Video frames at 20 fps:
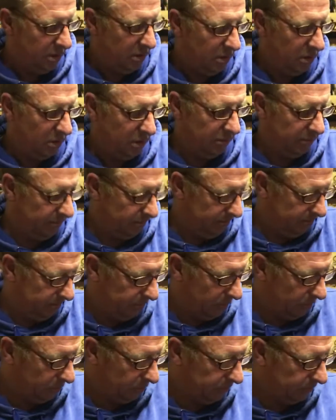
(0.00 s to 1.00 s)
or
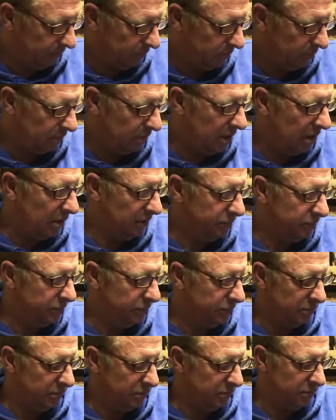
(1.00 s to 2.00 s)
post photographs
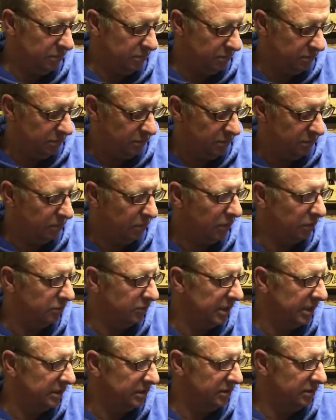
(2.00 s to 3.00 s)
of what
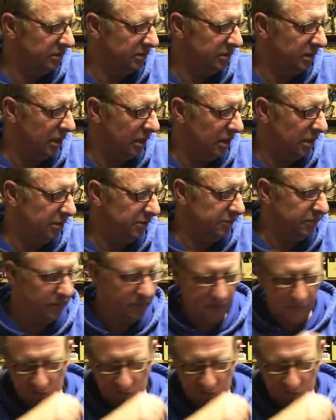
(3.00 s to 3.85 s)
rigs you have,